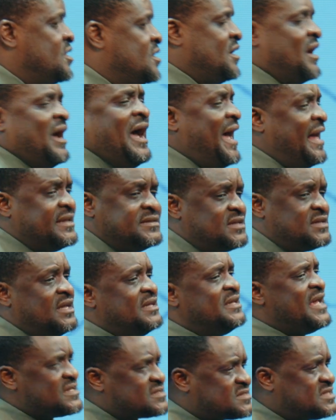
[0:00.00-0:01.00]
And
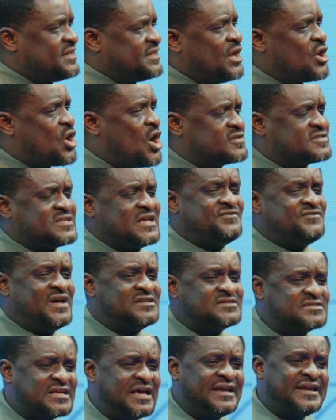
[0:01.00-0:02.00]
yesterday, God's
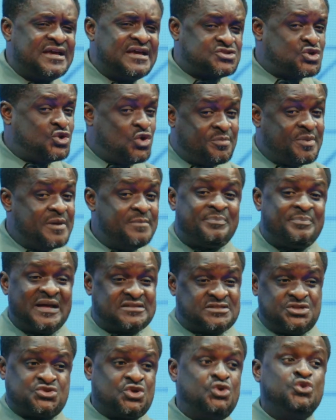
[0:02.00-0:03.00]
servant said there's going to be
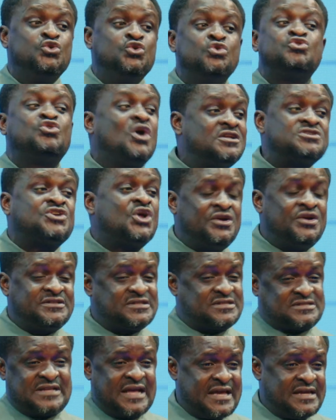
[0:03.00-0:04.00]
impartation. You don't
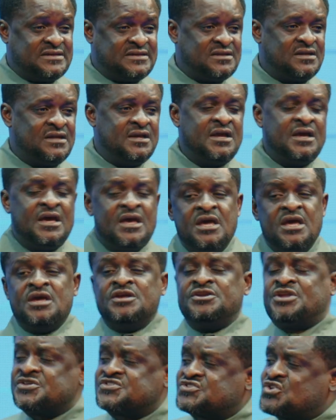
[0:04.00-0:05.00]
understand.
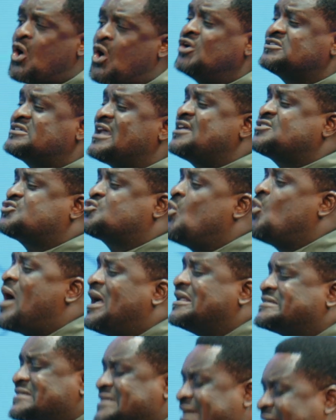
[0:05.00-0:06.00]
The soldiers who
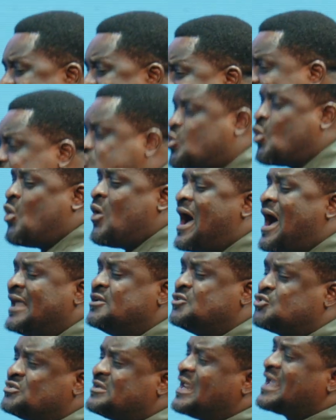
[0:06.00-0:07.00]
are trained to
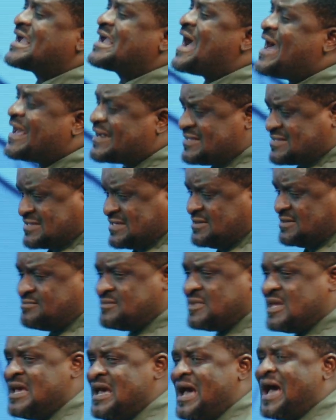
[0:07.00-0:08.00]
handle the
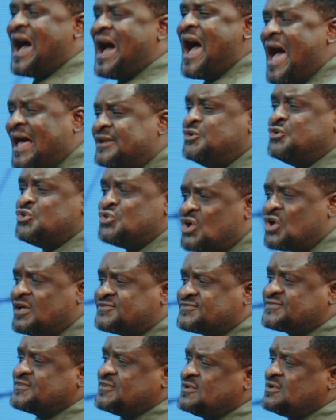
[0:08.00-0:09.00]
garrison are
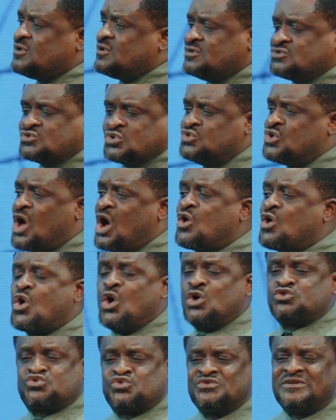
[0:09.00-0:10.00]
not do not
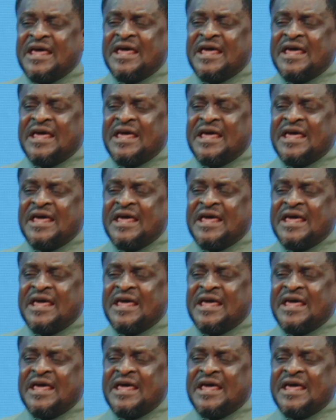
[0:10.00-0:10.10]
go through the